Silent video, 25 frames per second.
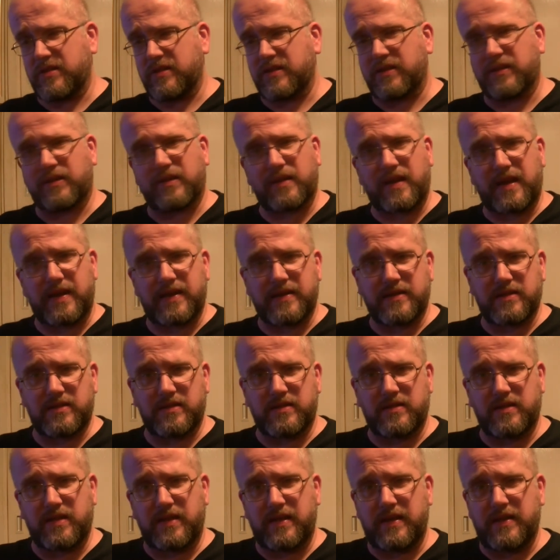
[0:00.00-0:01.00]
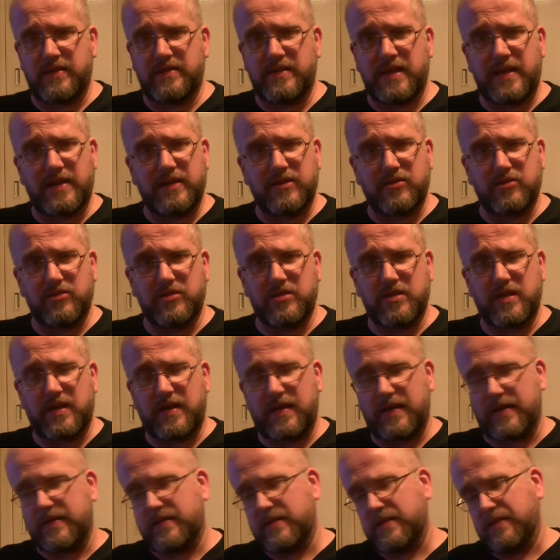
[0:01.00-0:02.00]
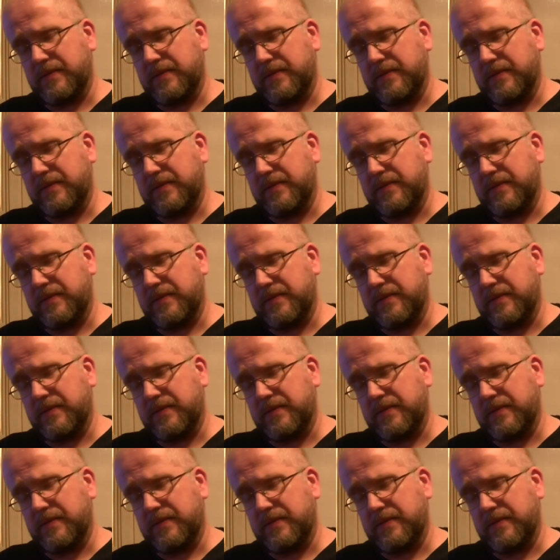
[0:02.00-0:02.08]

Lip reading: like the technical side,